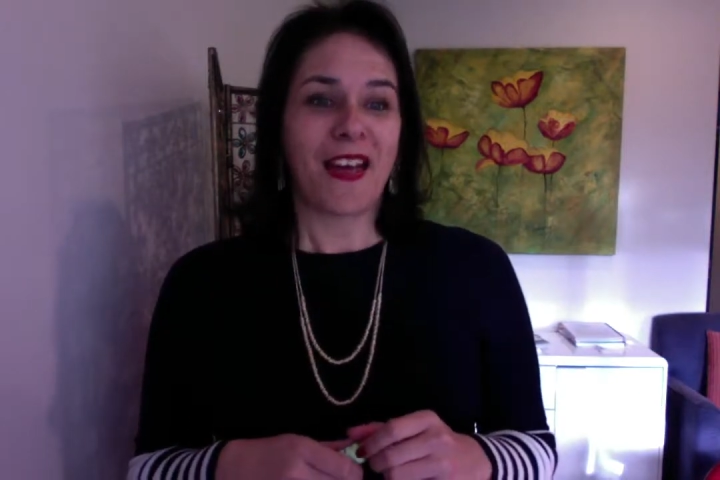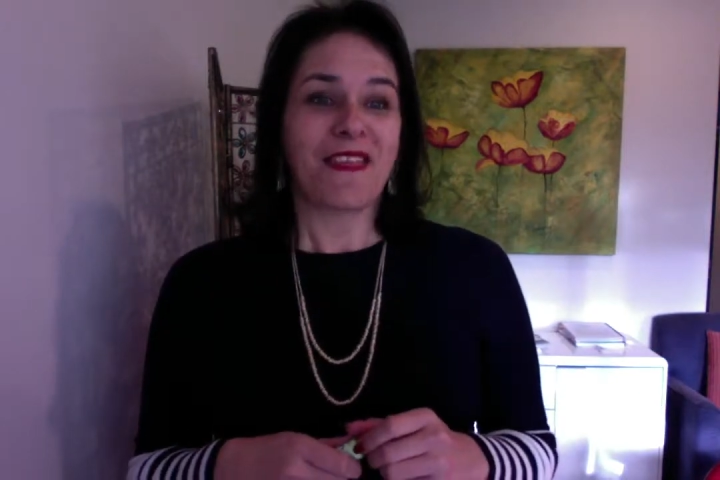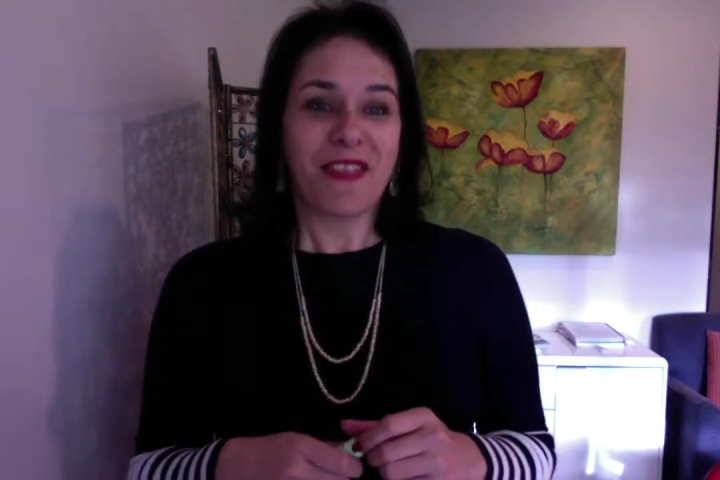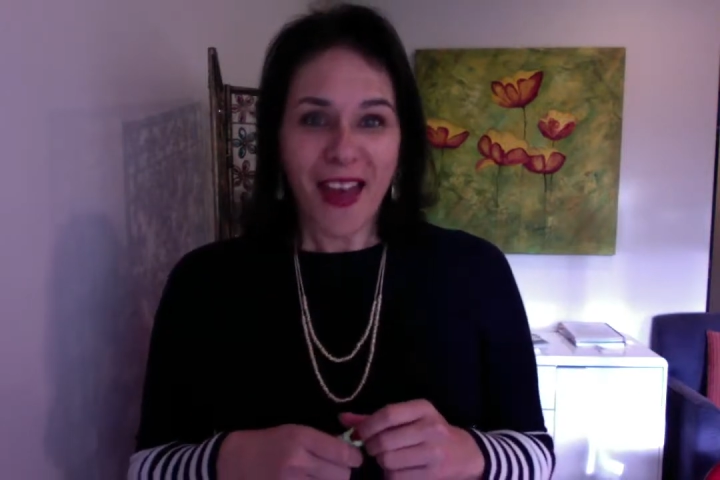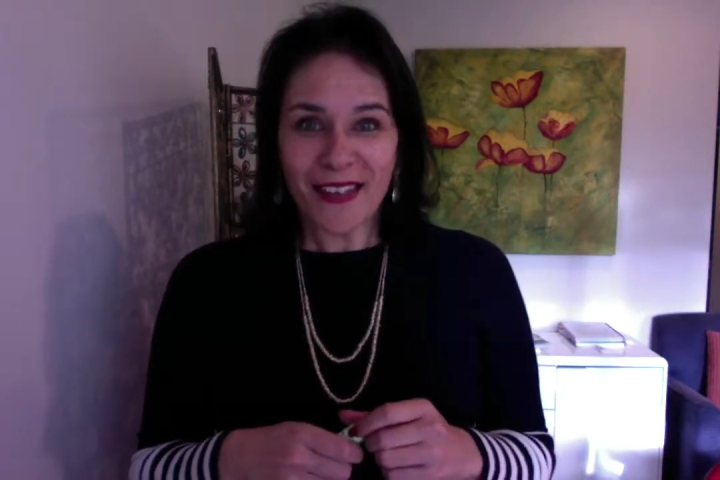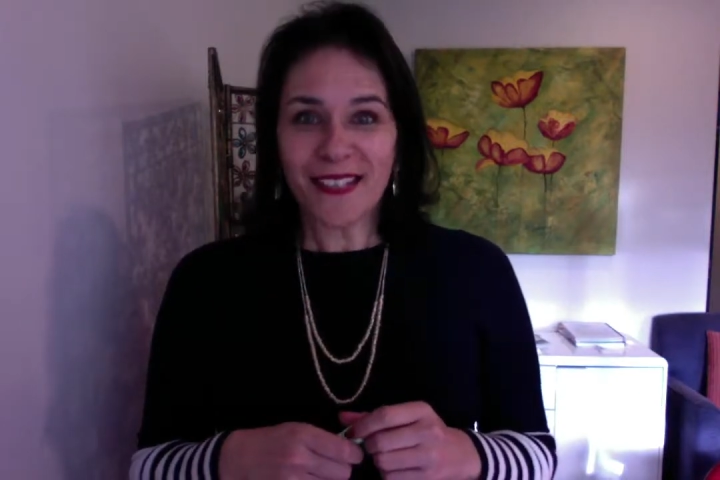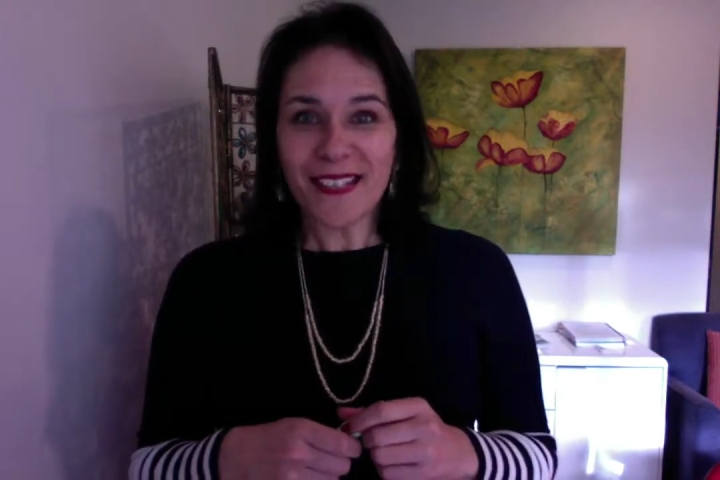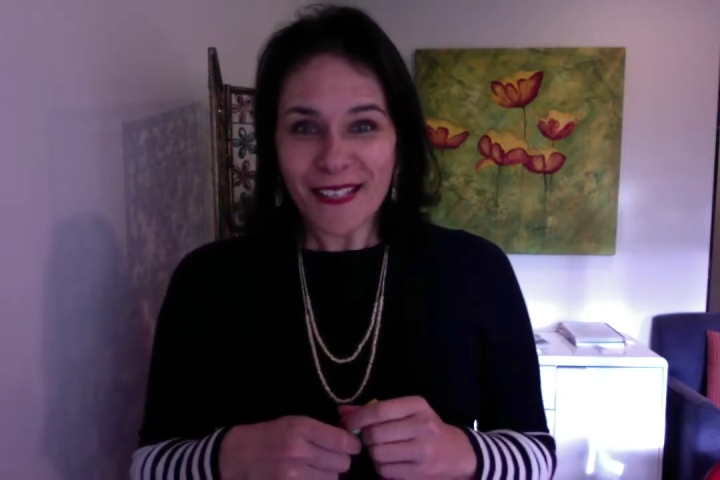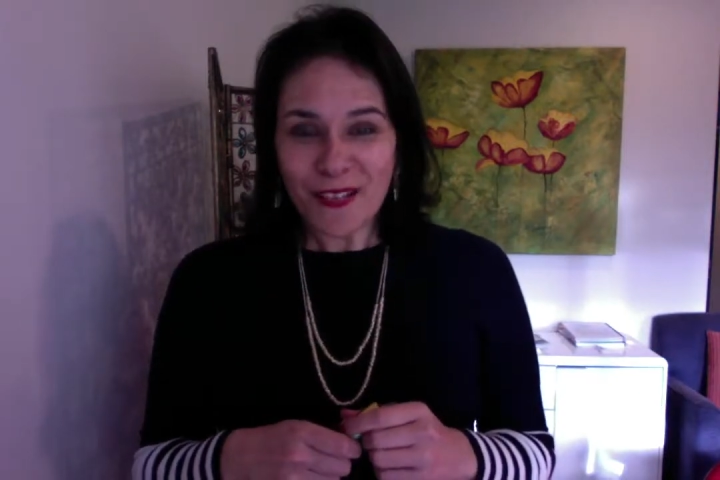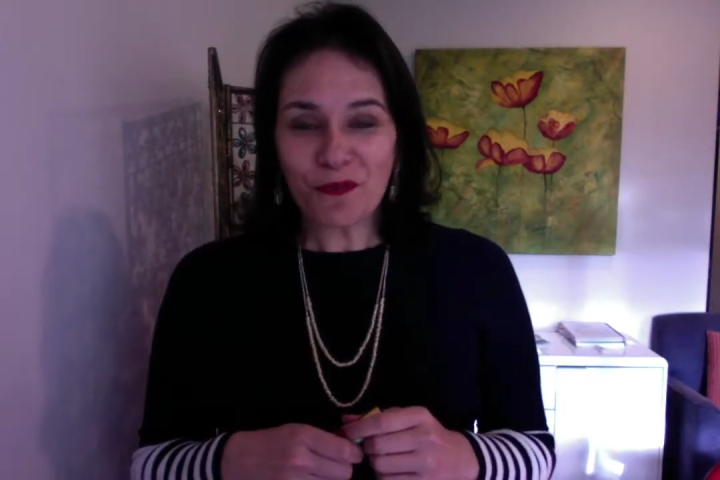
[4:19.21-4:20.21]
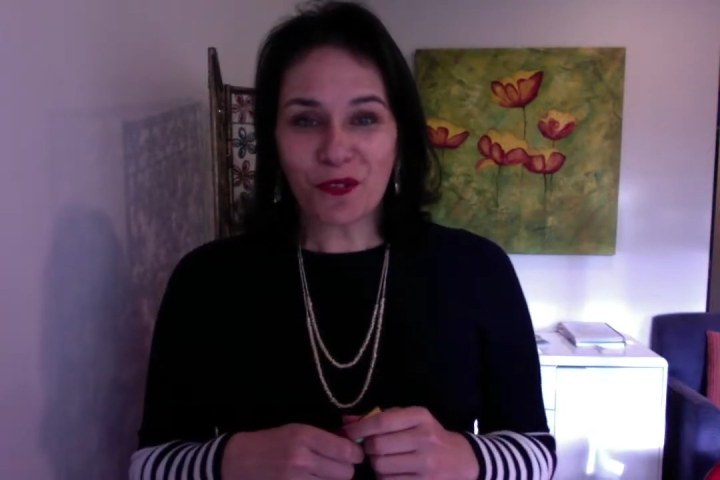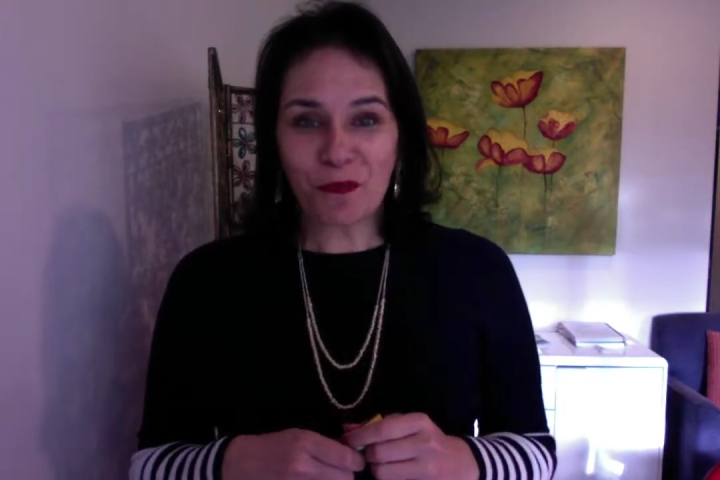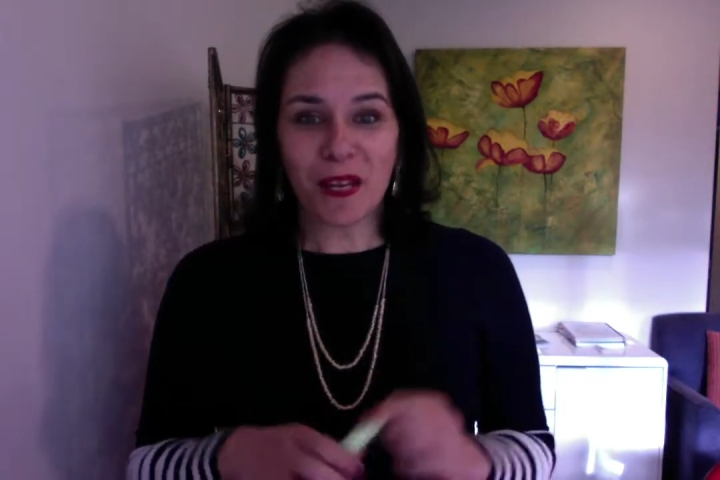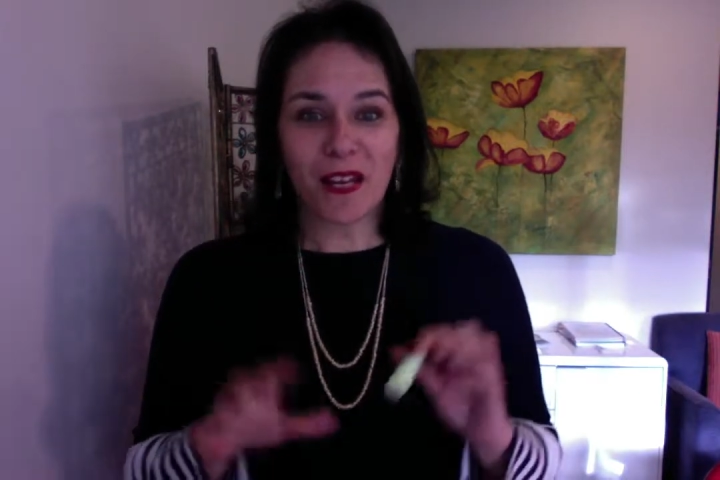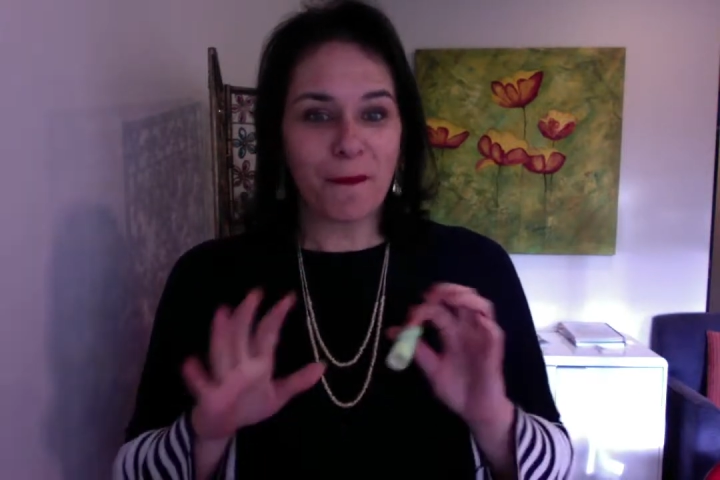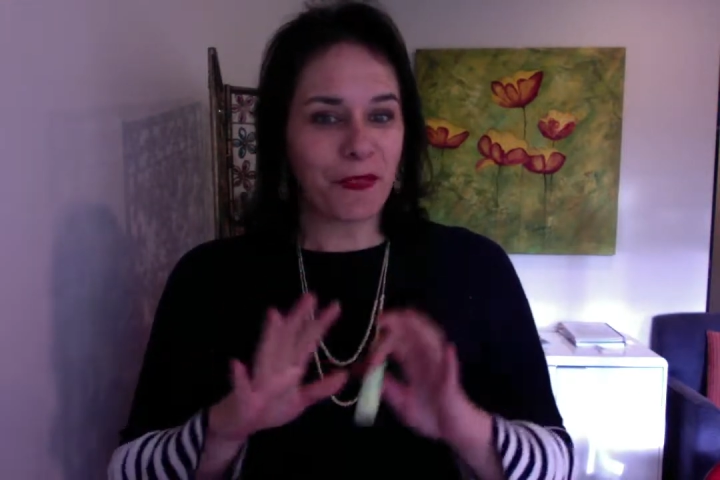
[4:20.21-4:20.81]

That is it from me.